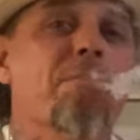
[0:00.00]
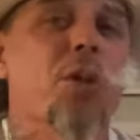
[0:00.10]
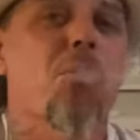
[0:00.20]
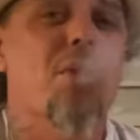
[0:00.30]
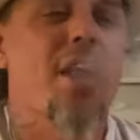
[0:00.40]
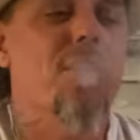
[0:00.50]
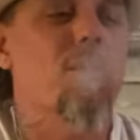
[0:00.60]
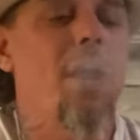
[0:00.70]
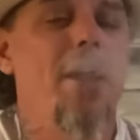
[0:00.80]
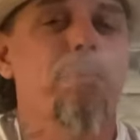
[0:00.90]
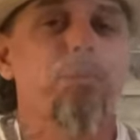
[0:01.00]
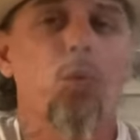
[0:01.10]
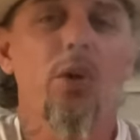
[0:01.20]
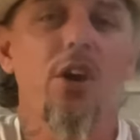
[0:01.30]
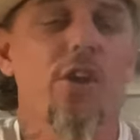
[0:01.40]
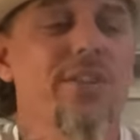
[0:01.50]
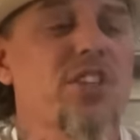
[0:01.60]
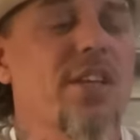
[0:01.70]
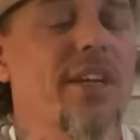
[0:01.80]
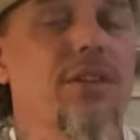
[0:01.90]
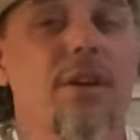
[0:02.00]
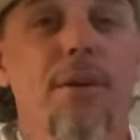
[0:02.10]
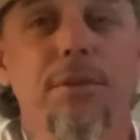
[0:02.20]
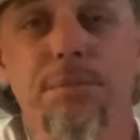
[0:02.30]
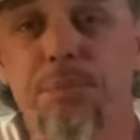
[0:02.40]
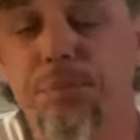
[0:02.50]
All right. We are in the second third.